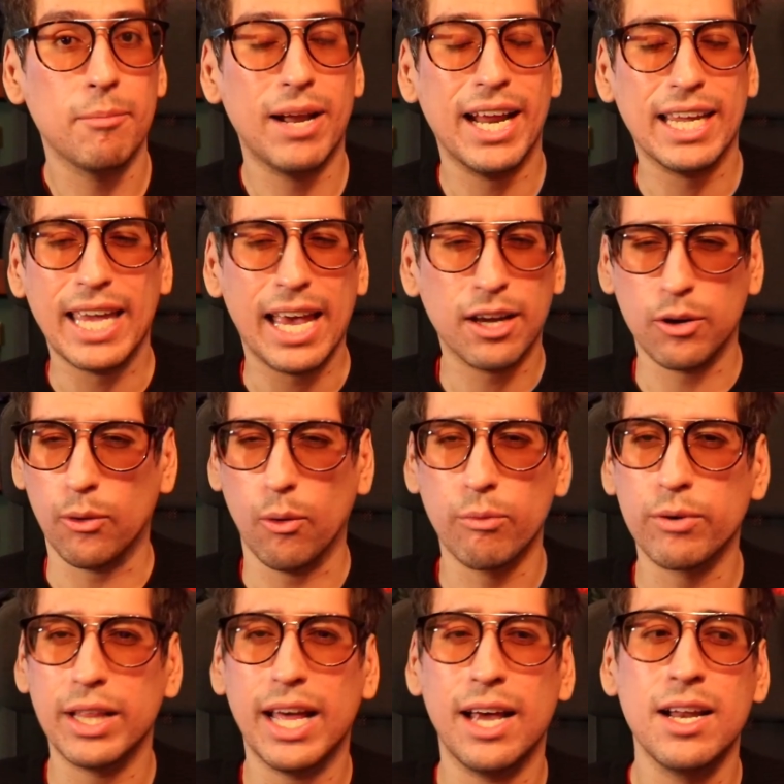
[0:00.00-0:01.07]
But I can't go
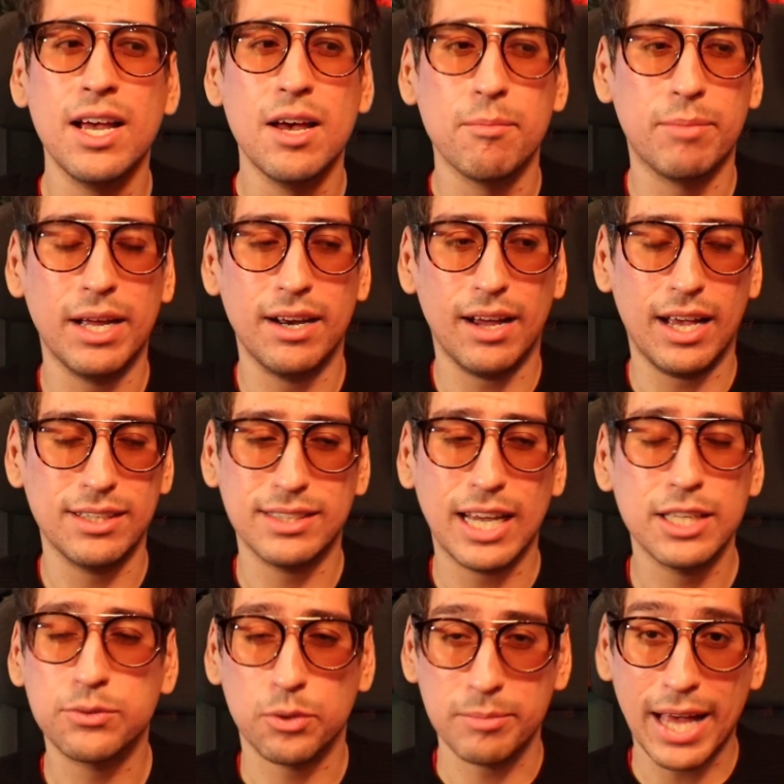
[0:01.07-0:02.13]
over that. But
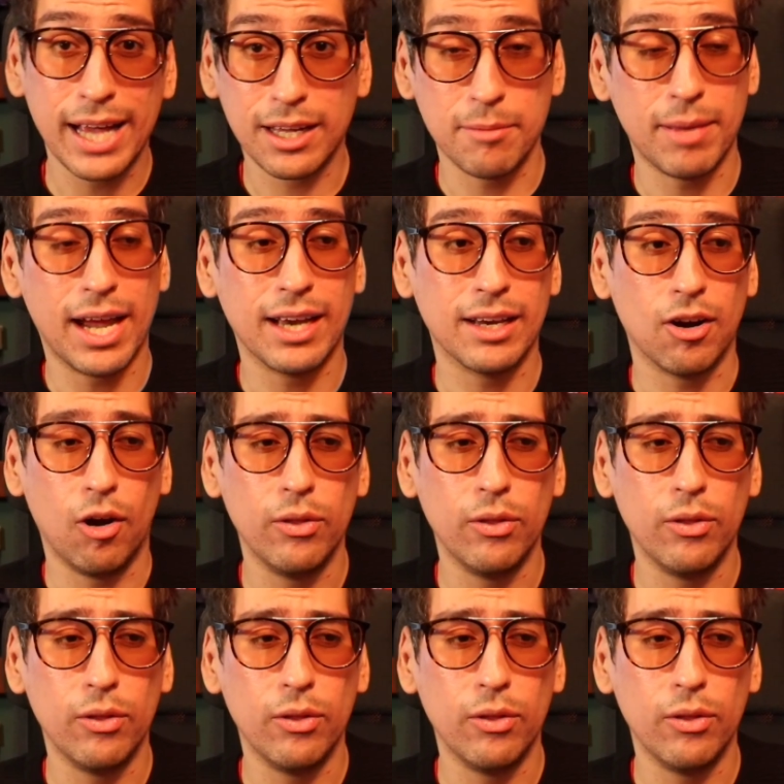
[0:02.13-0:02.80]
aside from that companion,